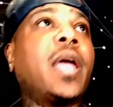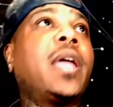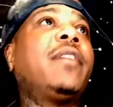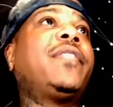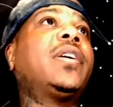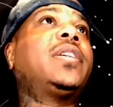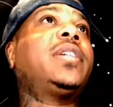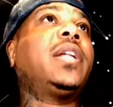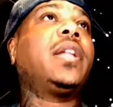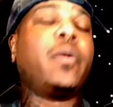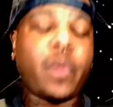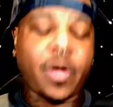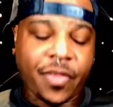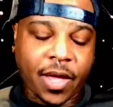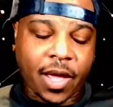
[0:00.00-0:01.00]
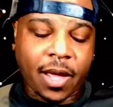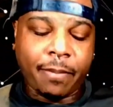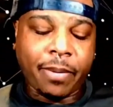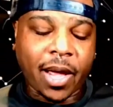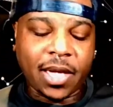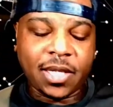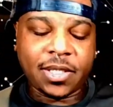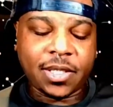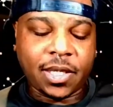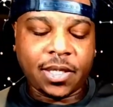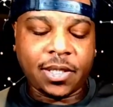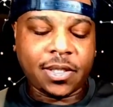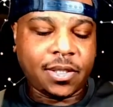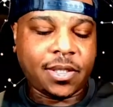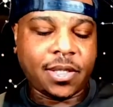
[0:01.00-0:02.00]
If you're dealing with a
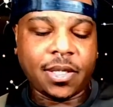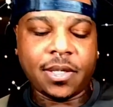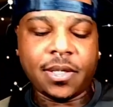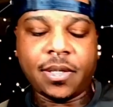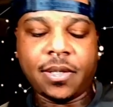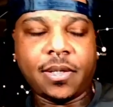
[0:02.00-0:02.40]
Pisces,